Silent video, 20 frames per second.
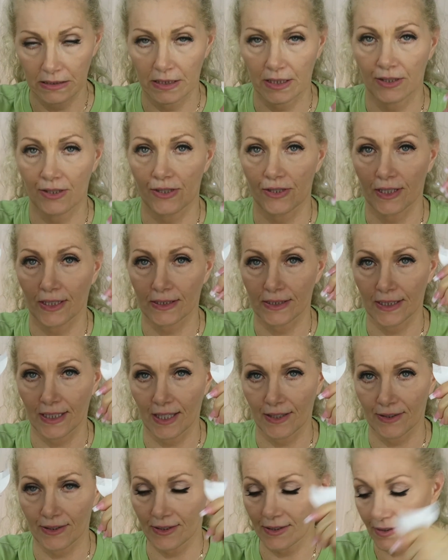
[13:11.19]
that are stuck
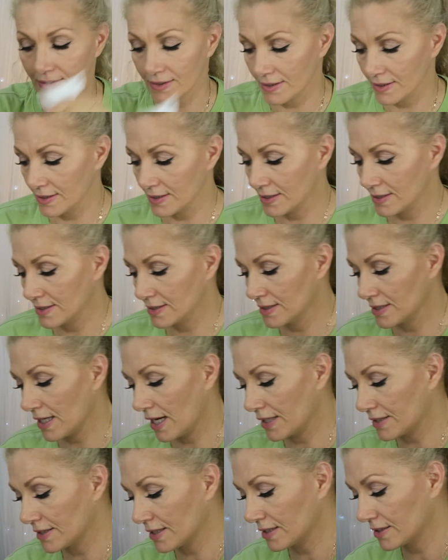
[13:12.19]
together.
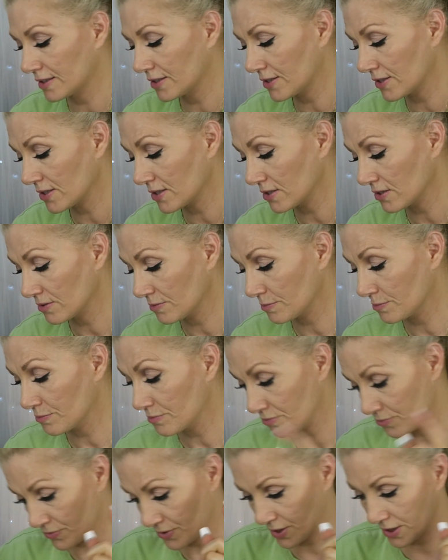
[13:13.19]
I think they're
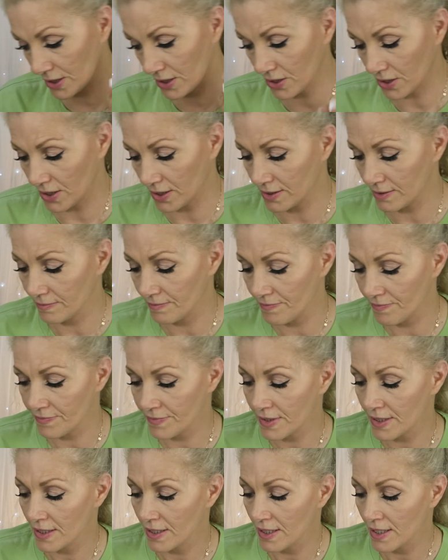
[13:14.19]
really good.
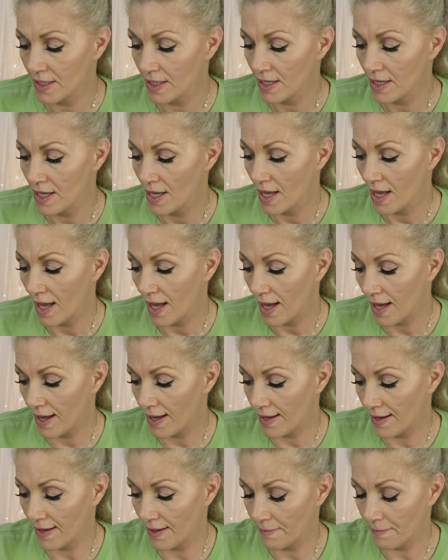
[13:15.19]

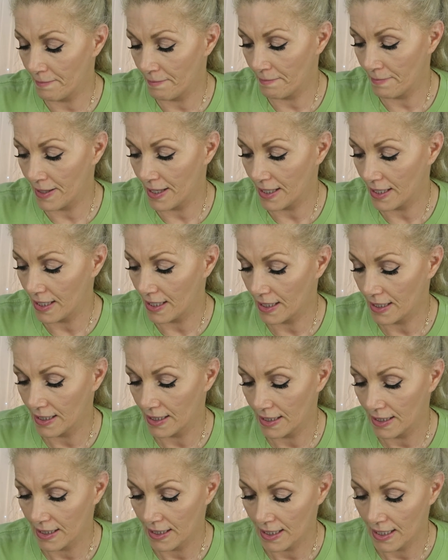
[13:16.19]
Um,
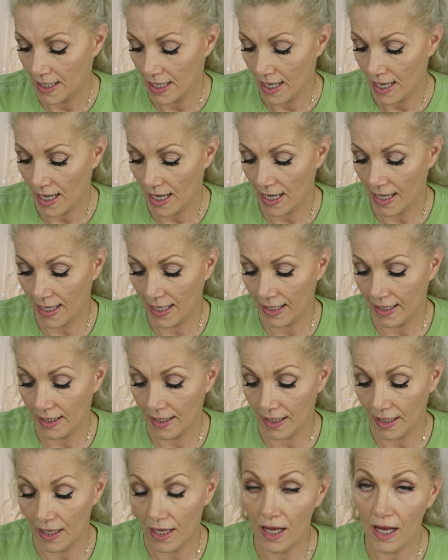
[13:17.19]
I,
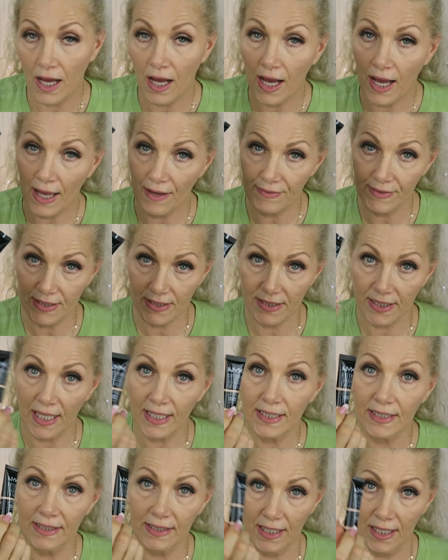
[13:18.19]
I have
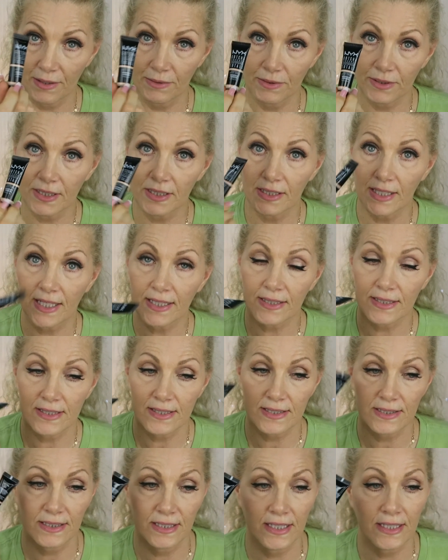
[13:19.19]
decided that I really like
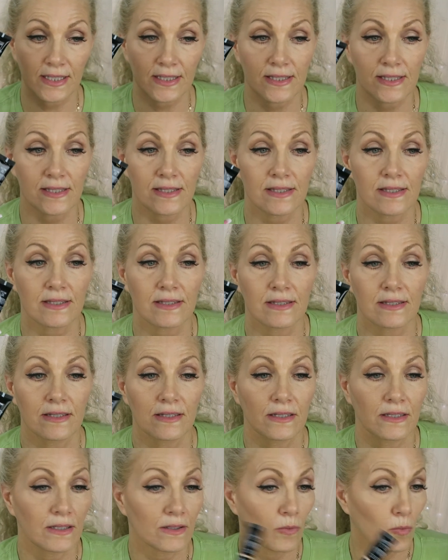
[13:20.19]
this NYX
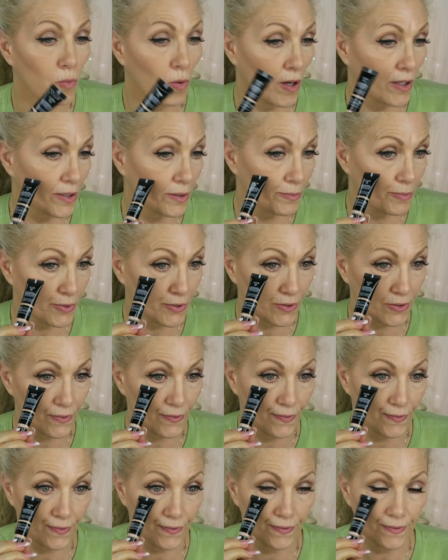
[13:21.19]

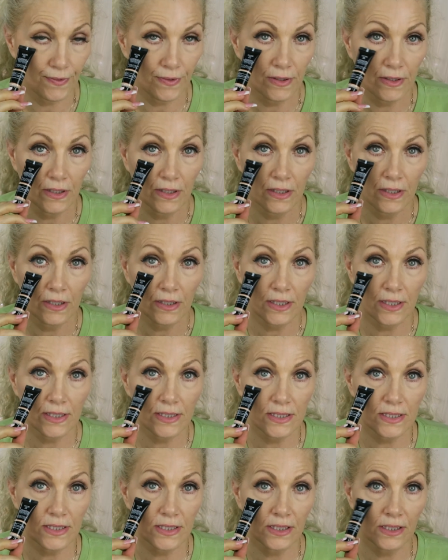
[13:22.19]
waterproof
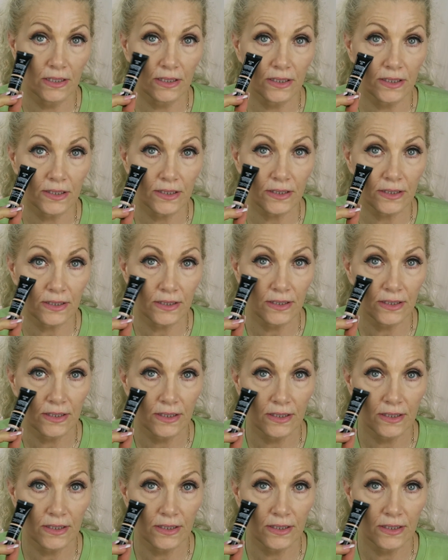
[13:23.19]
concealer